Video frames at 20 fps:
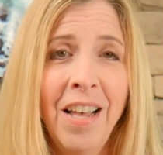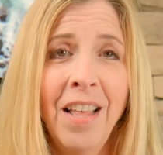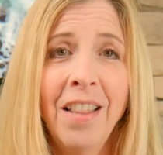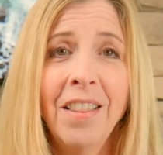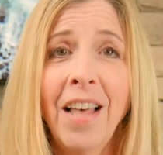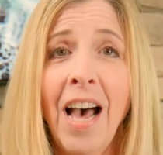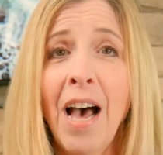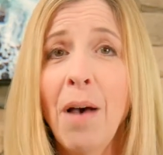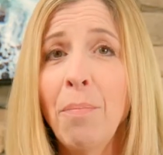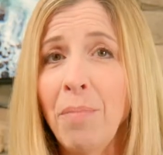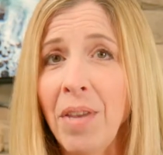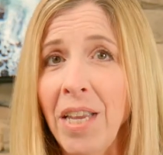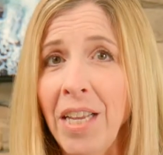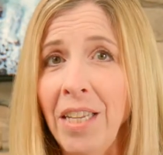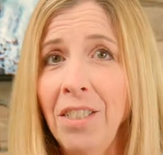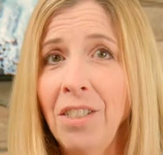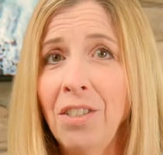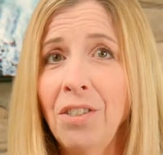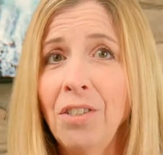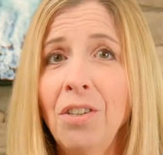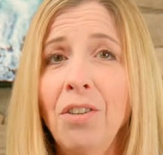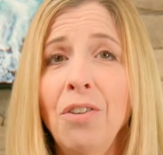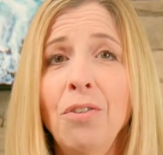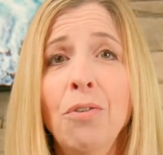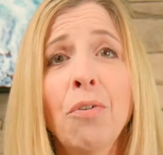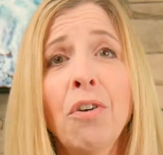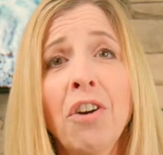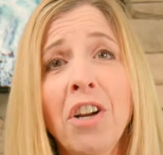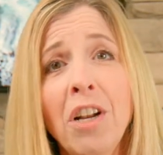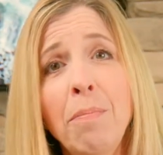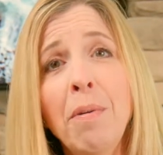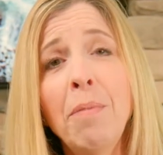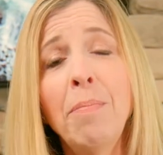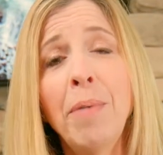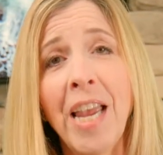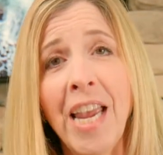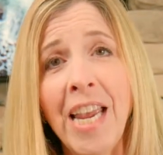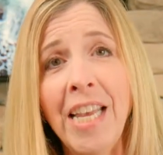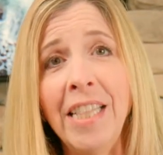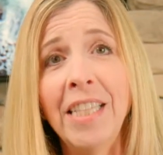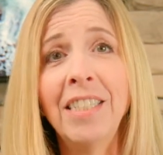That means you're going to be paying